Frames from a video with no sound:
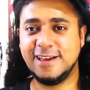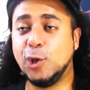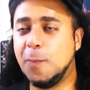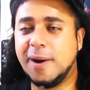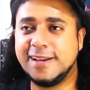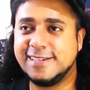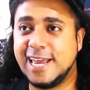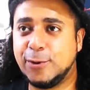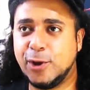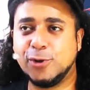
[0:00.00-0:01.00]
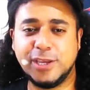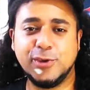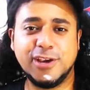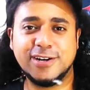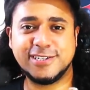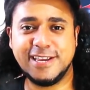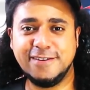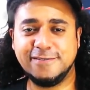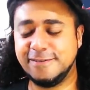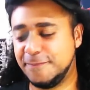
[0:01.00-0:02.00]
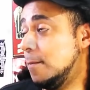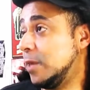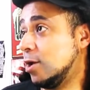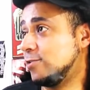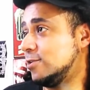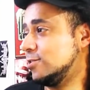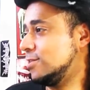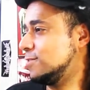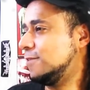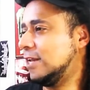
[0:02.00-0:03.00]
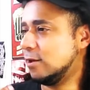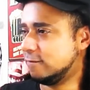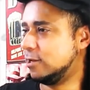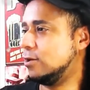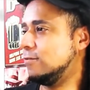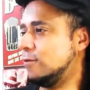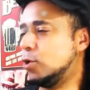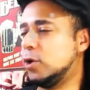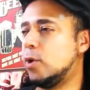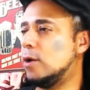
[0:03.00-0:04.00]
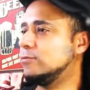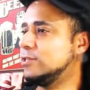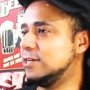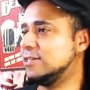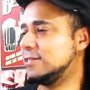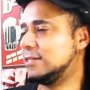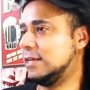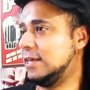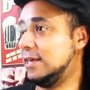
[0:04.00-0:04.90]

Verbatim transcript: Nobody's angry on New Year's Eve because there's this feeling of love all around us.